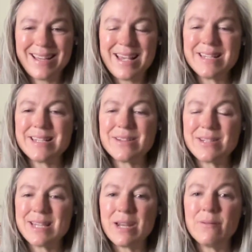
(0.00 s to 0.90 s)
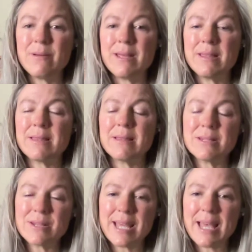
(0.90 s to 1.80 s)
is associated with,
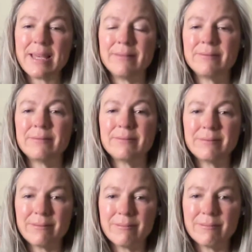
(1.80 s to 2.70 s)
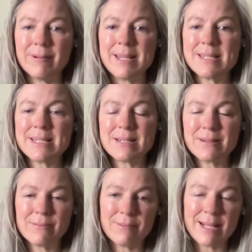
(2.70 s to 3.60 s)
it's okay, rest,
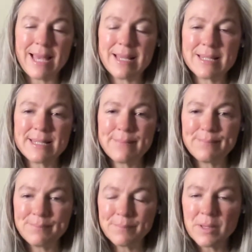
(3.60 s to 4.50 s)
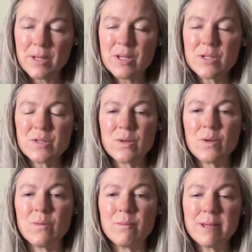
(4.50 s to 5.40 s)
relax.
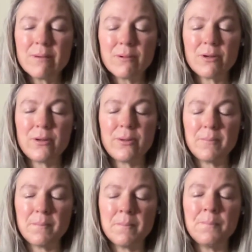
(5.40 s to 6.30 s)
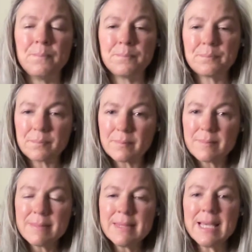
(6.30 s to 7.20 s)
So we want to
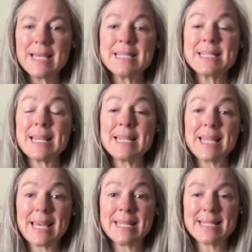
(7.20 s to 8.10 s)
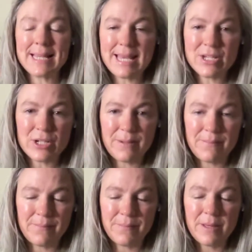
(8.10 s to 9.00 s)
extend the exhalation
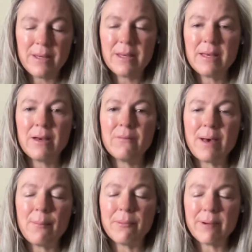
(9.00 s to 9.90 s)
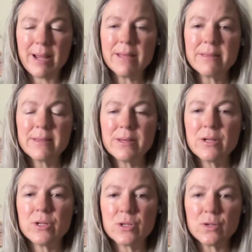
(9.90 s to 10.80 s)
of our breath
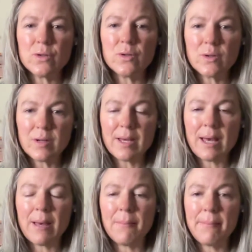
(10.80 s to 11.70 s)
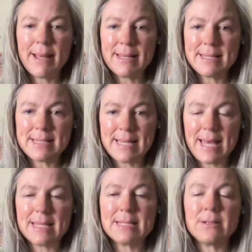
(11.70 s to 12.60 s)
to balance
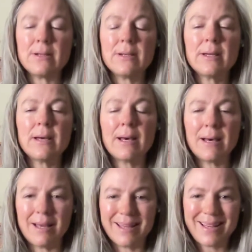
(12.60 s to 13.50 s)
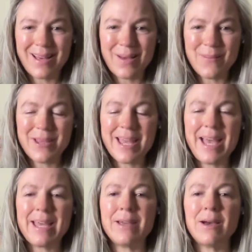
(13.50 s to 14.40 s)
that to, I'm
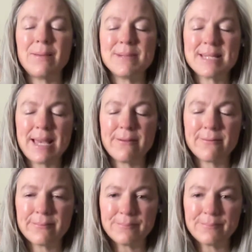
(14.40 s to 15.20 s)
okay, I'm safe.